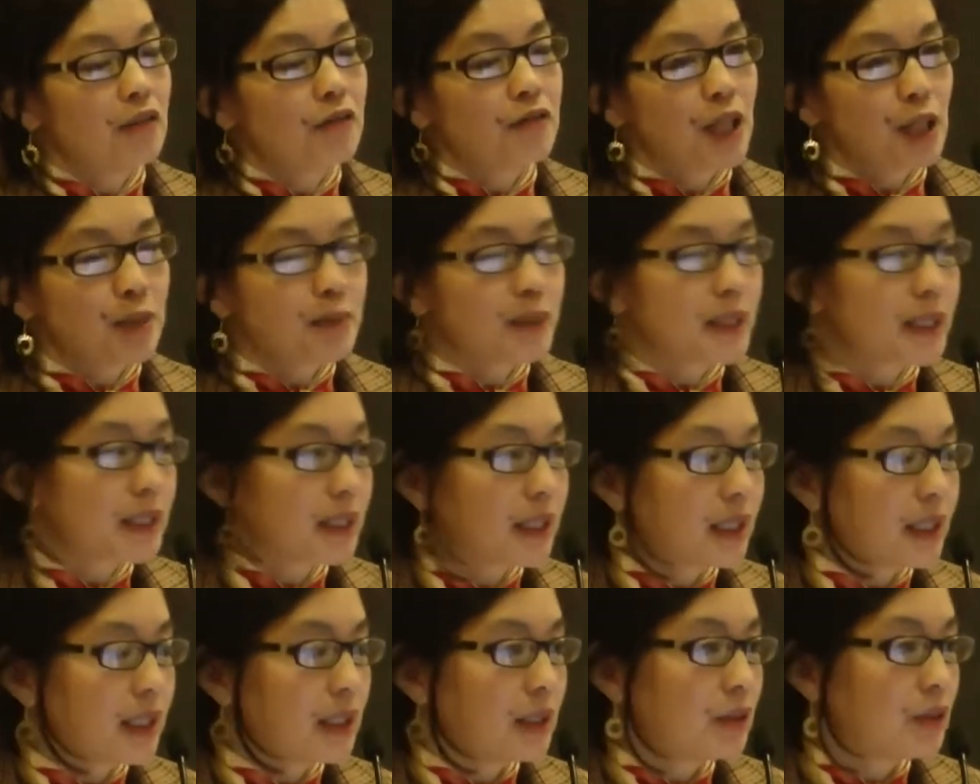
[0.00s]

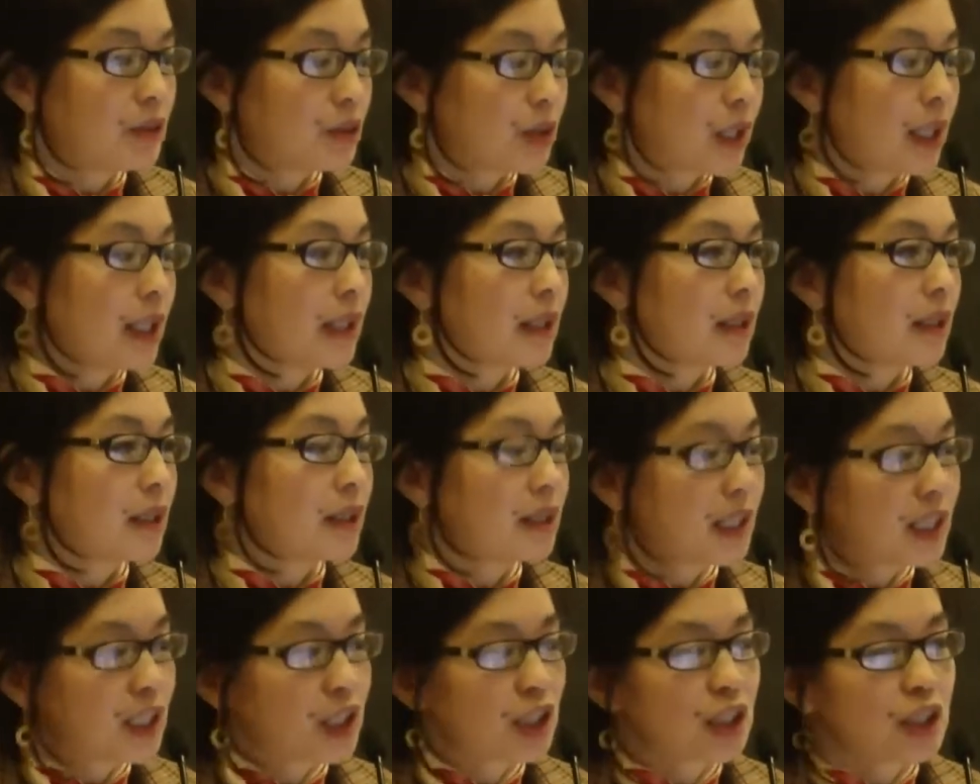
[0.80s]
famously created the
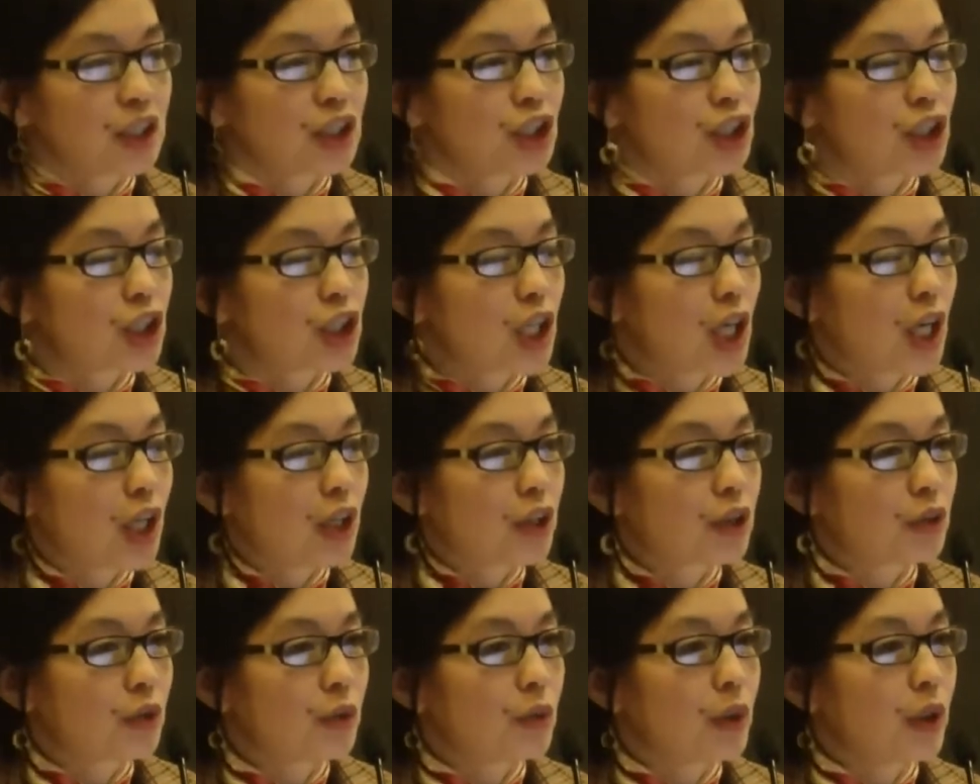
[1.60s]
Nixon
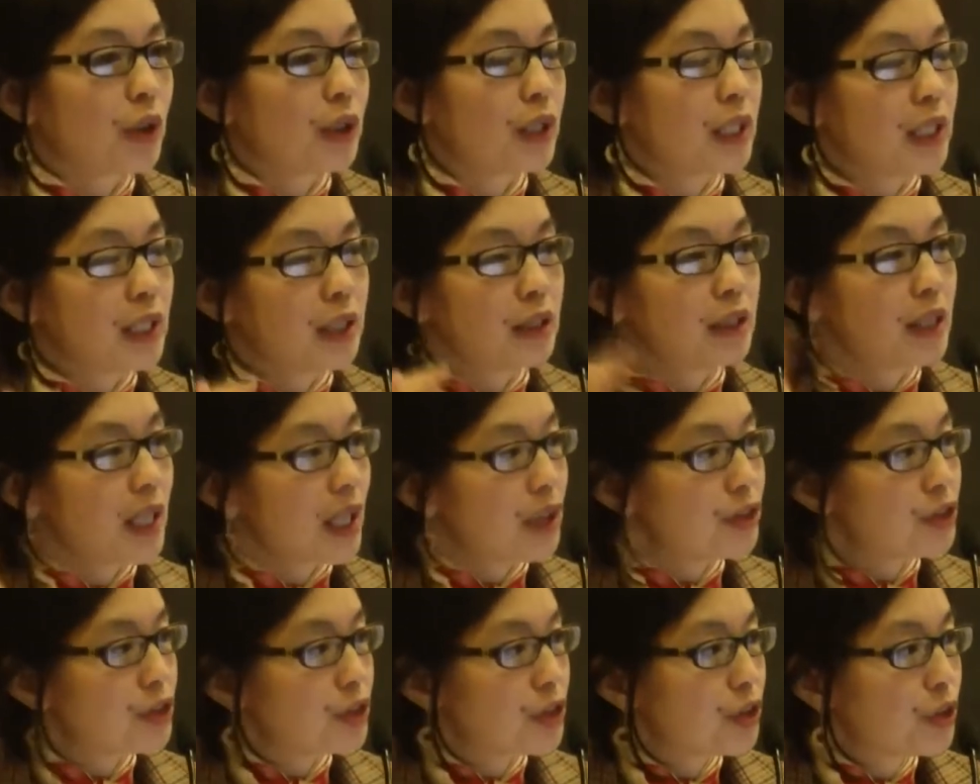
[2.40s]
shock, where he
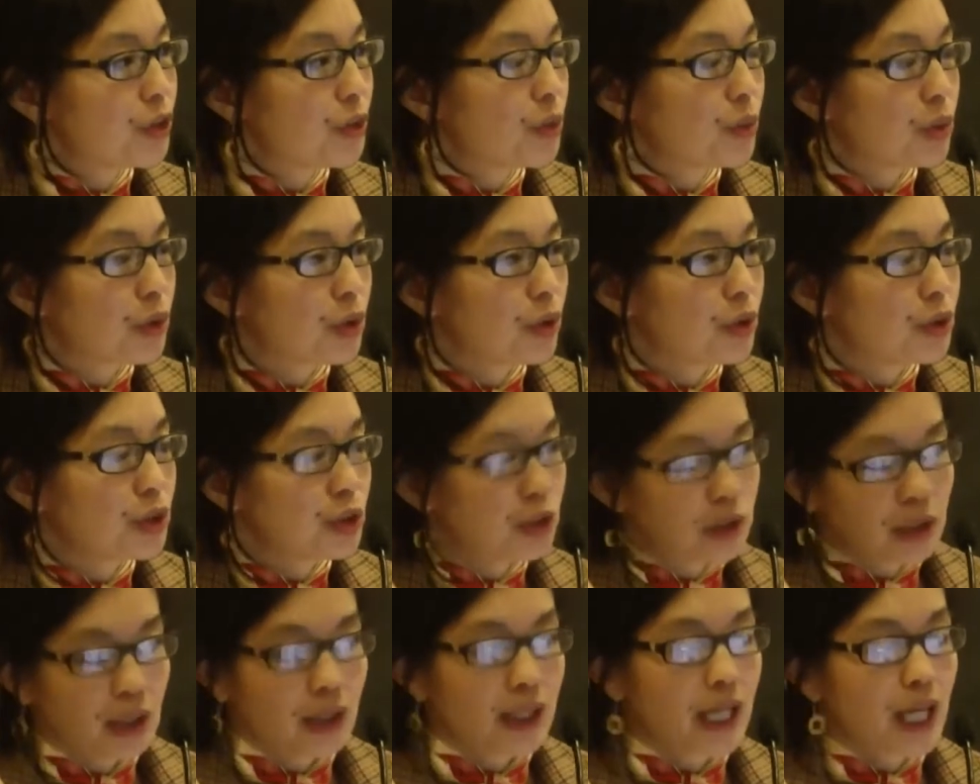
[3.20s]
announced to the world
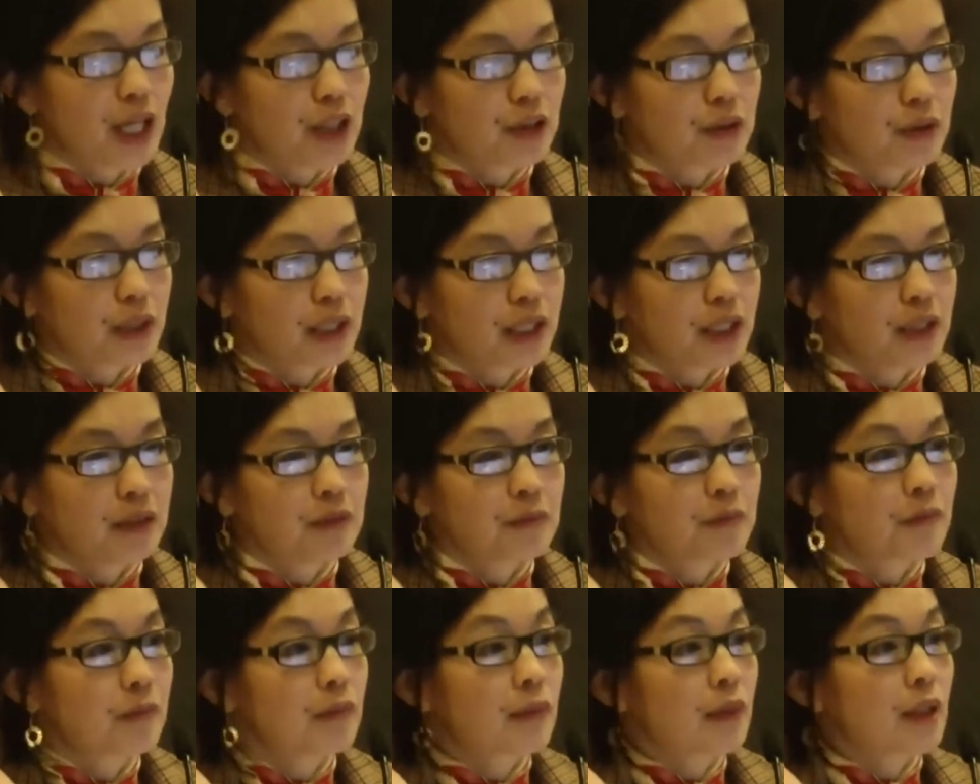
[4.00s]

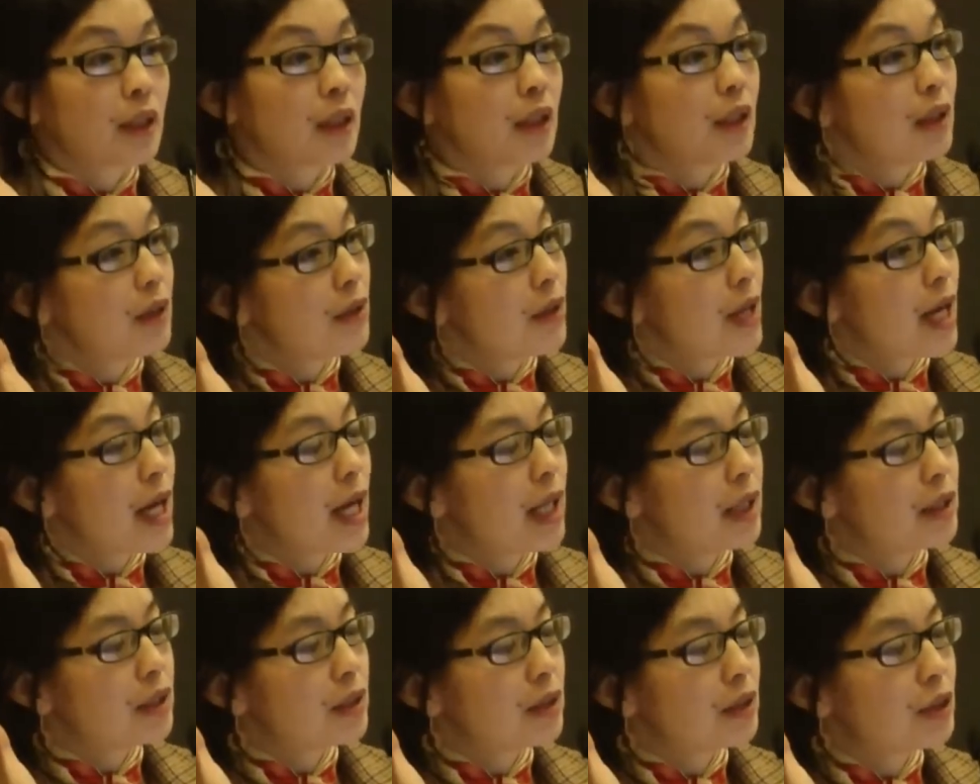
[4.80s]
unilaterally
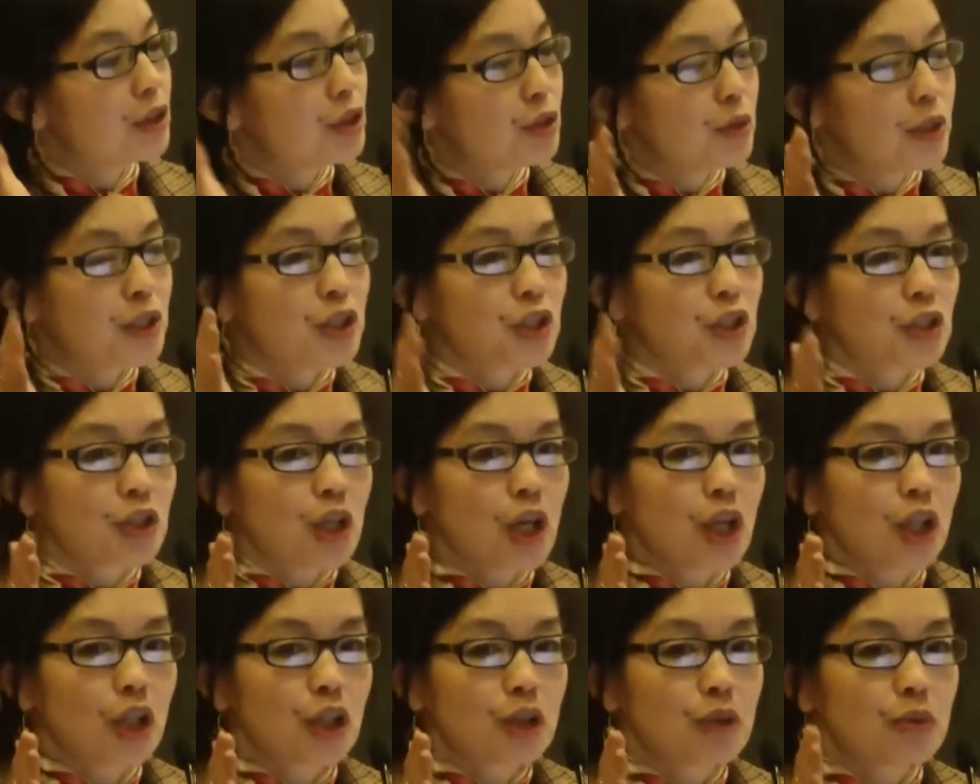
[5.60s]
that the US
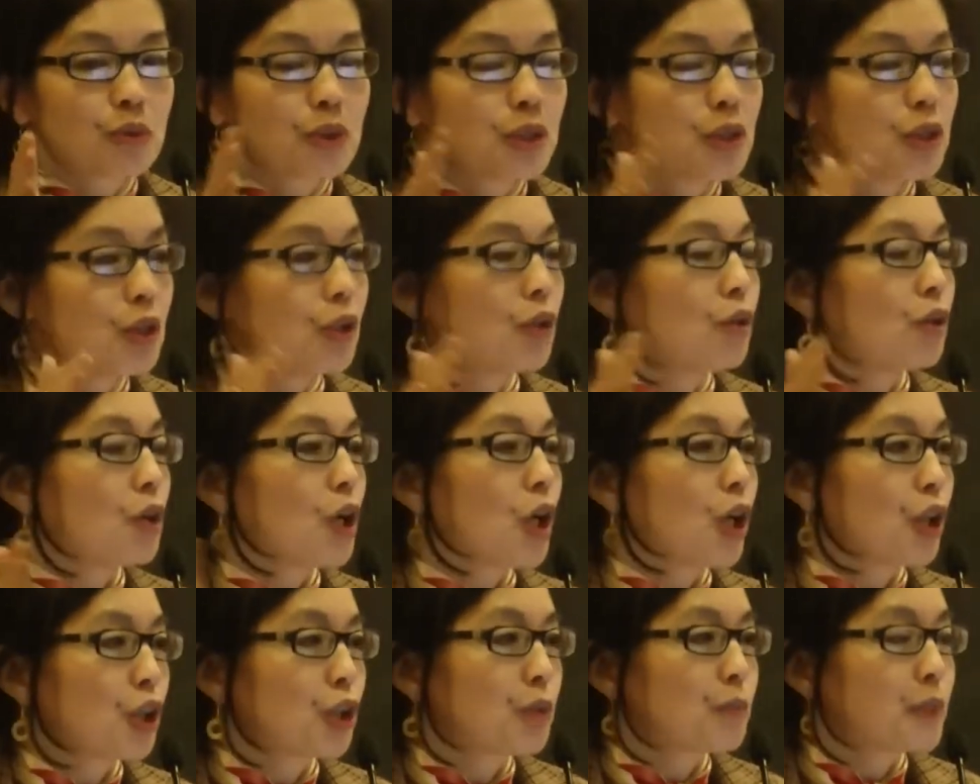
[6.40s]
dollar would no
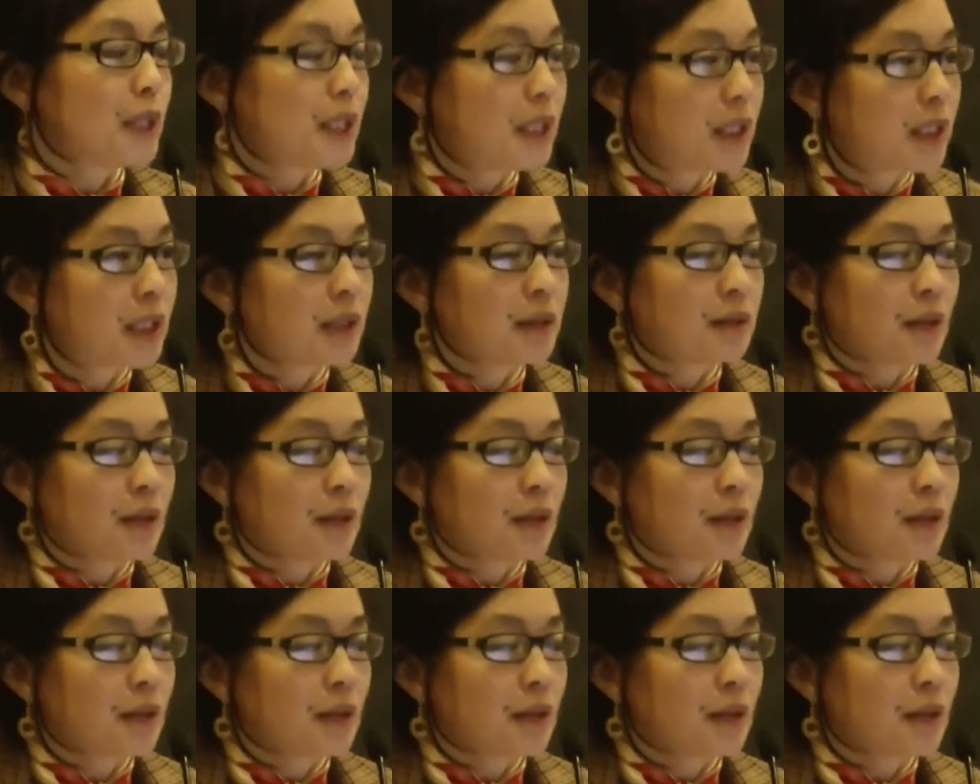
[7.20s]
longer be